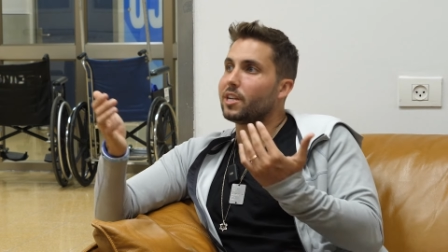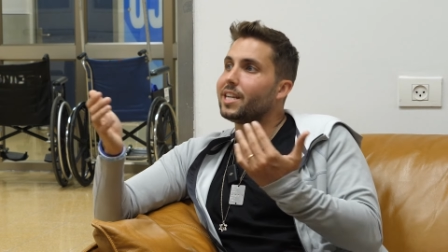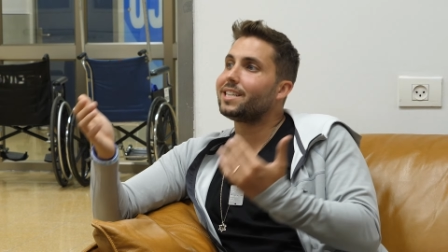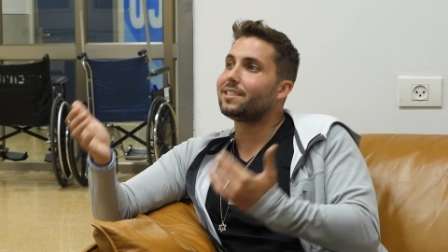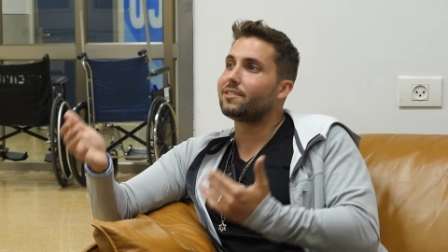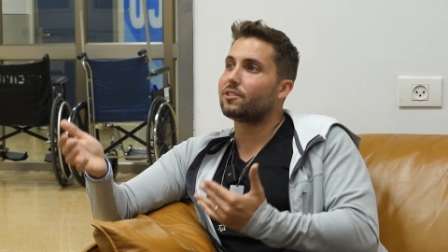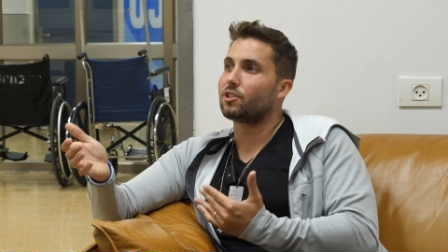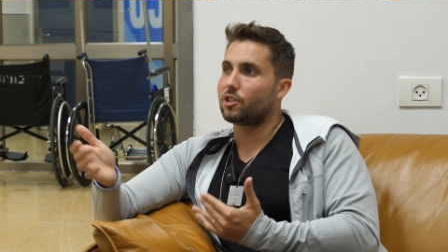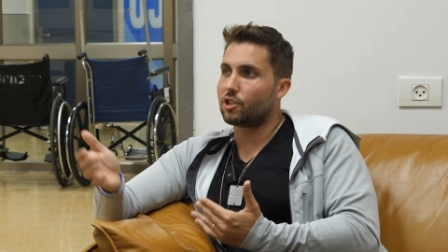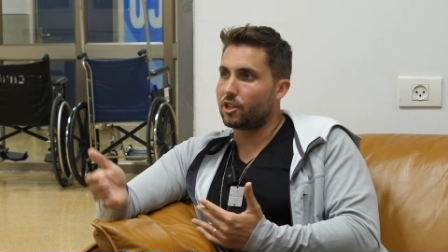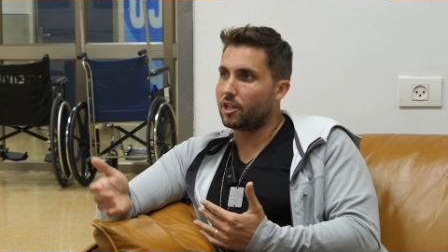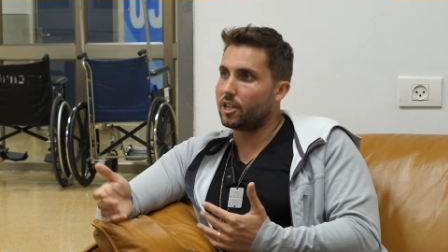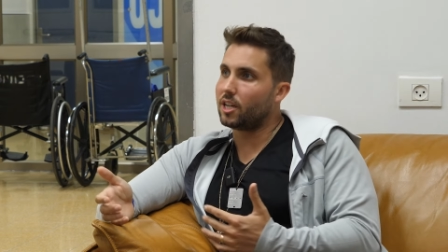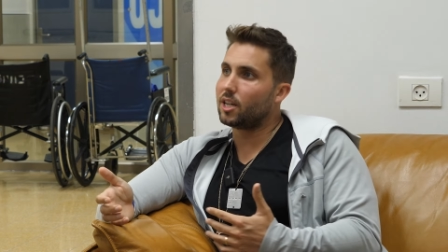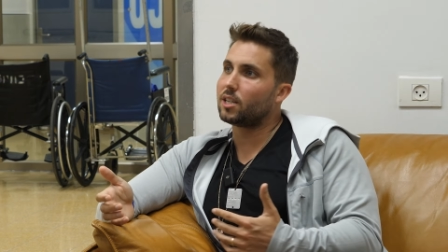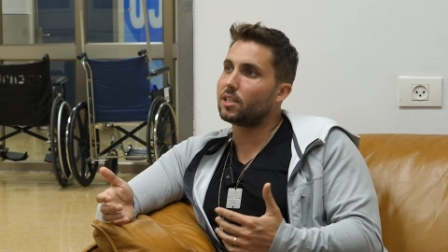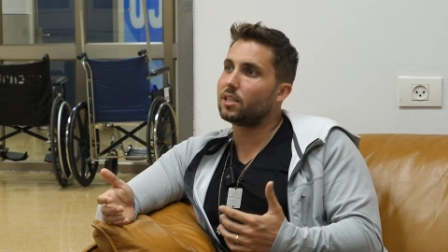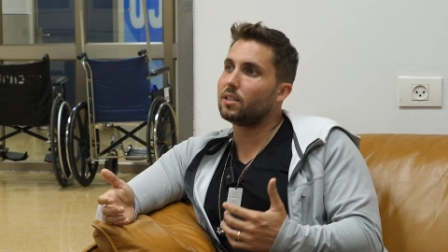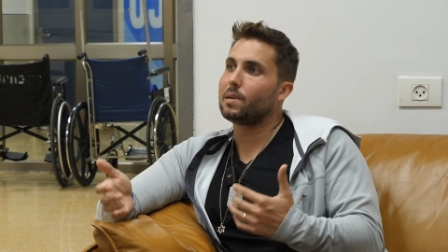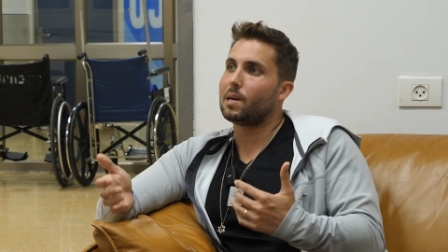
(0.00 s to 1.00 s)
is such a
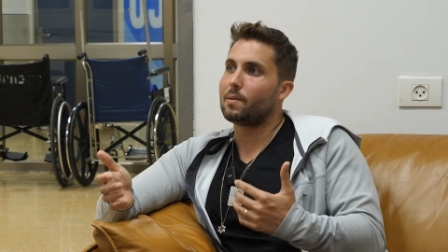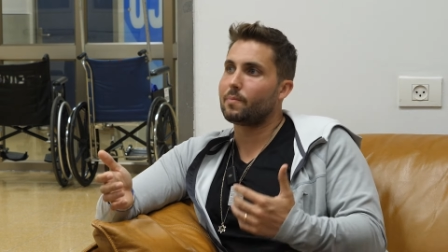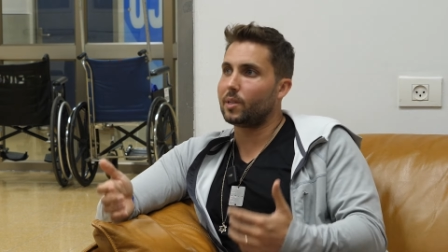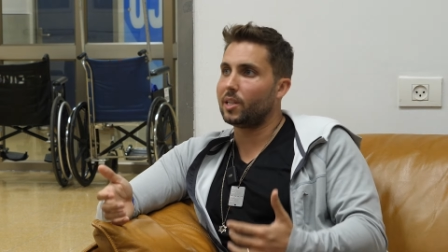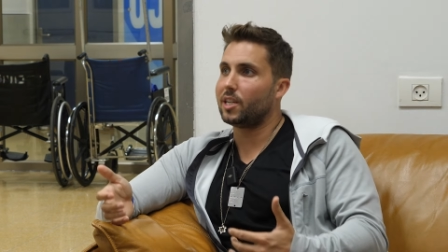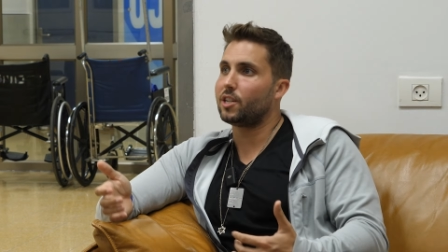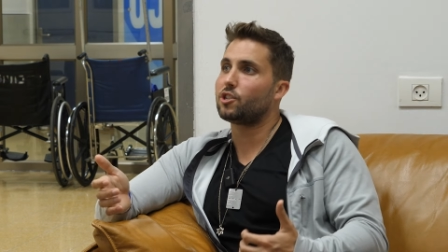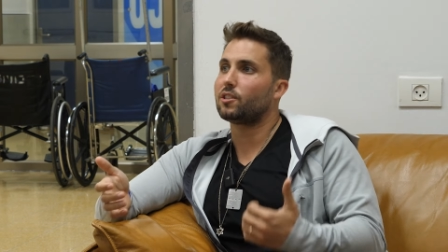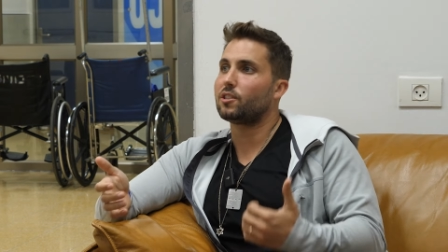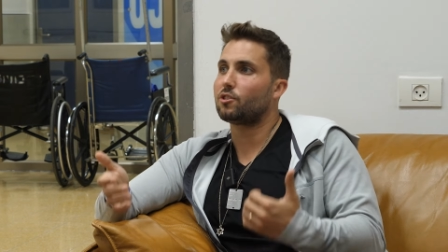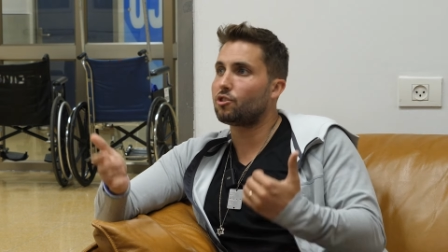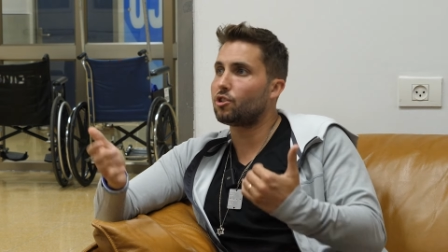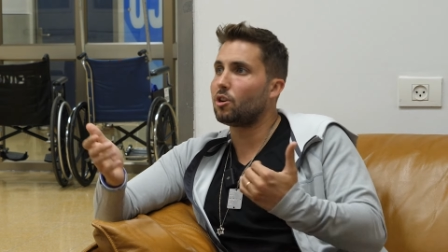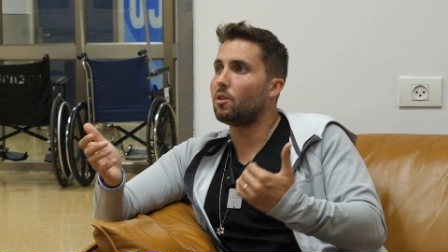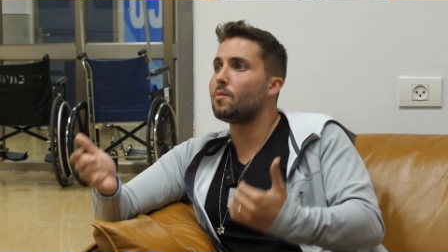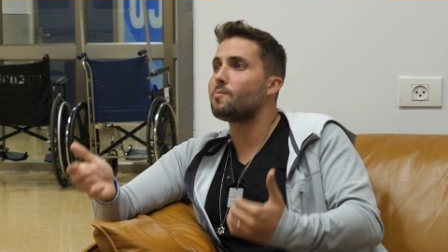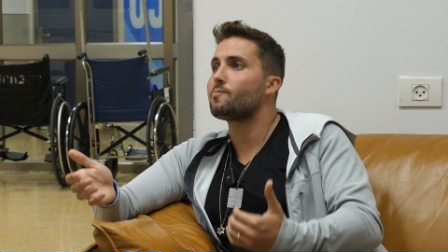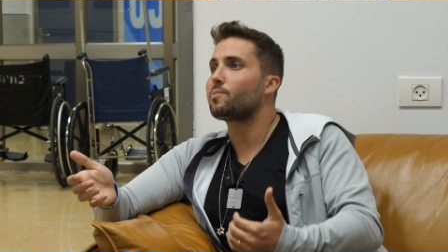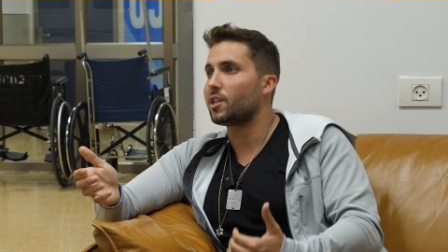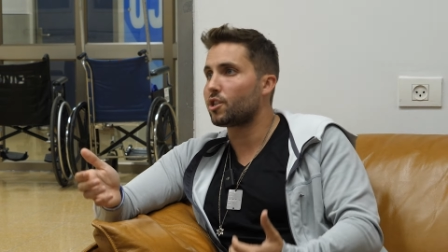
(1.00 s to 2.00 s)
young population that's
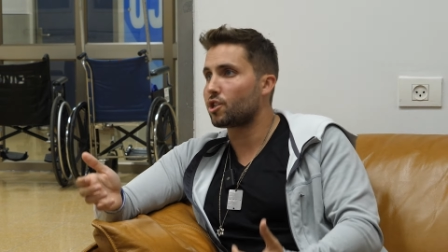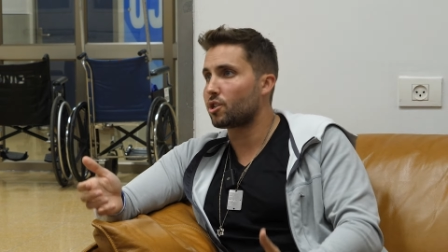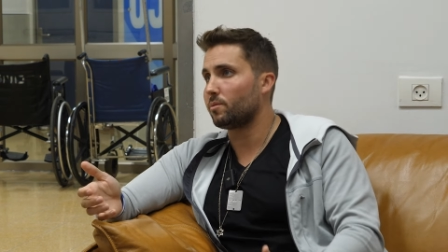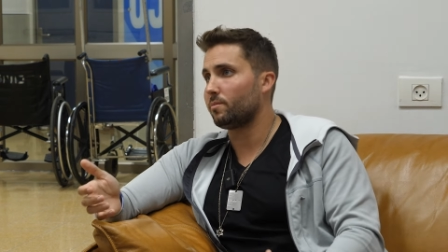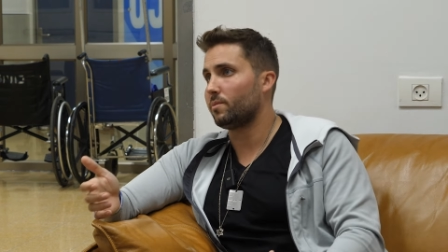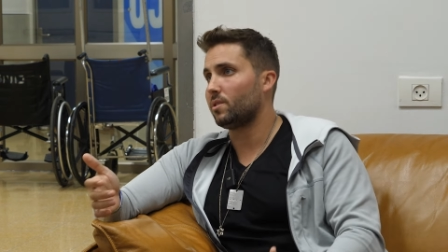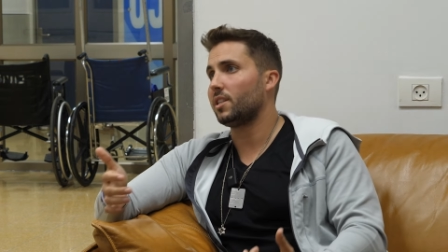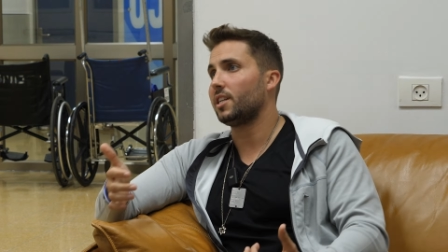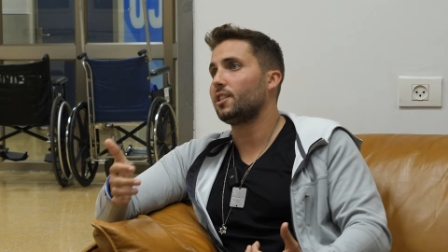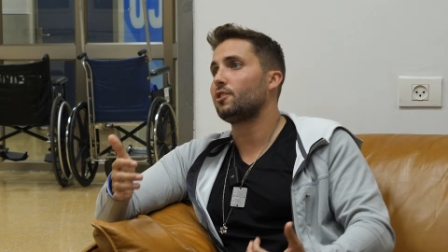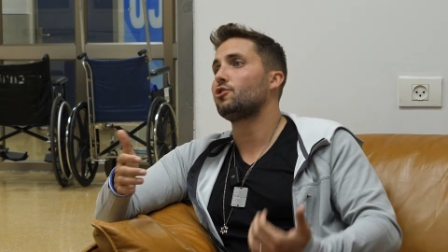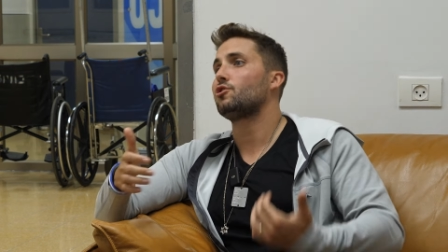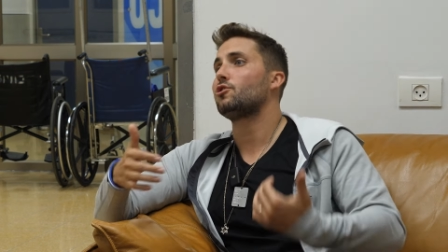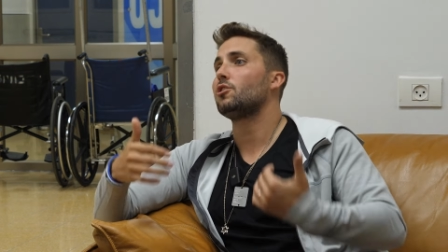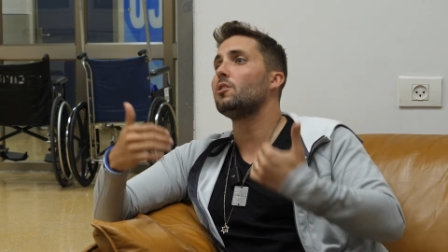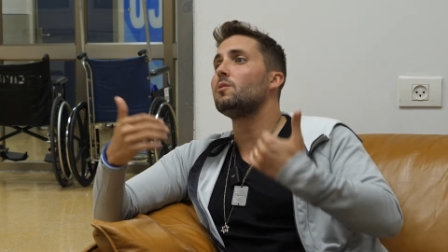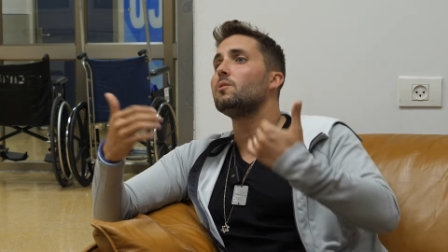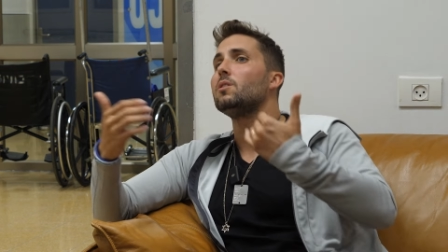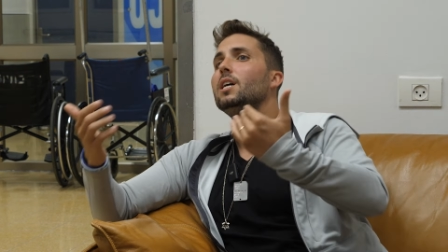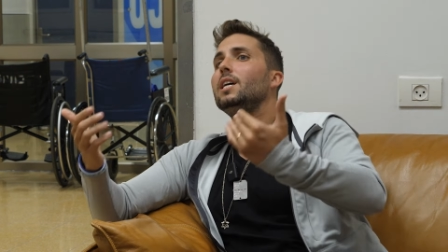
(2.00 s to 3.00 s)
so impressionable, that's
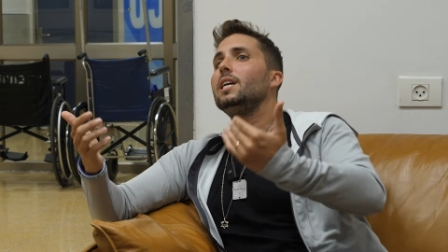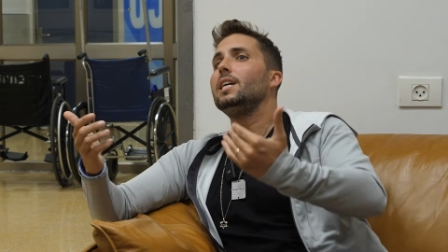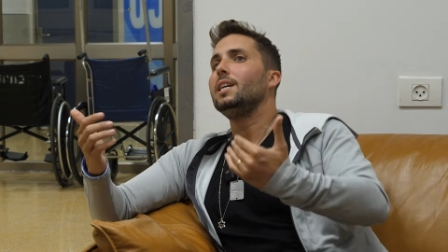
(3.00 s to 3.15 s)
so